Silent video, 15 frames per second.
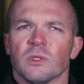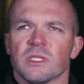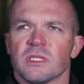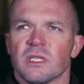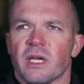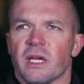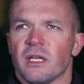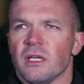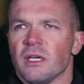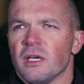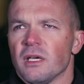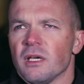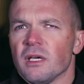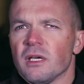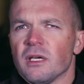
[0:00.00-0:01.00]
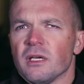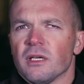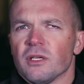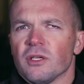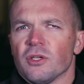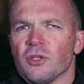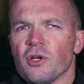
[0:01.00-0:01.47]
was that
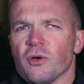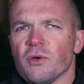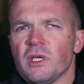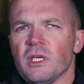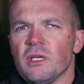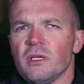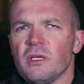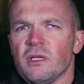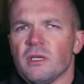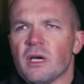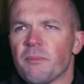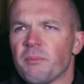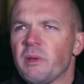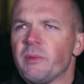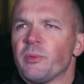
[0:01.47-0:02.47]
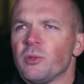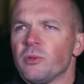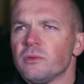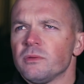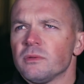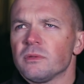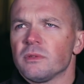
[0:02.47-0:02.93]
you know, he, he got
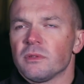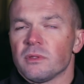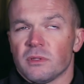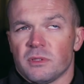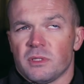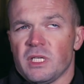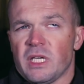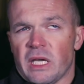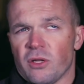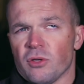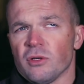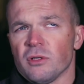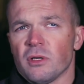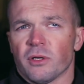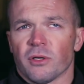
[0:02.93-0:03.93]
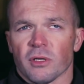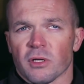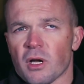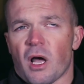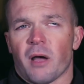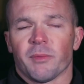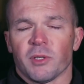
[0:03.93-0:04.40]
people together under a
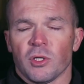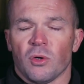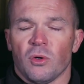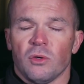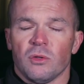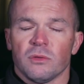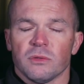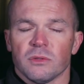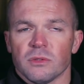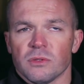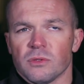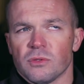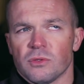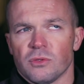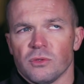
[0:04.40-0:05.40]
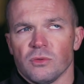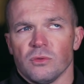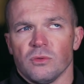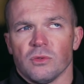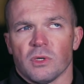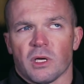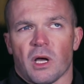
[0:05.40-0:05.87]
common goal
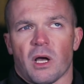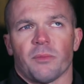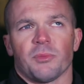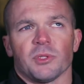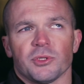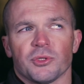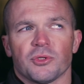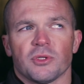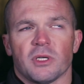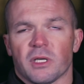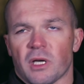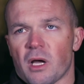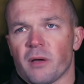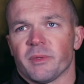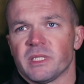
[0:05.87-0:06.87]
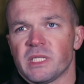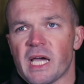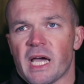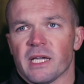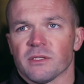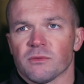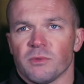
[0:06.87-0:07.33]
to accomplish a common
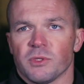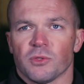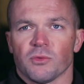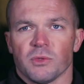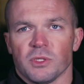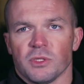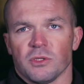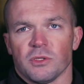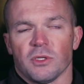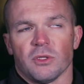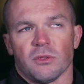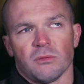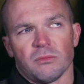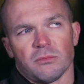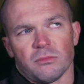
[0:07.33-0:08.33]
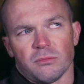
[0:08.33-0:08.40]
task, which was, you know,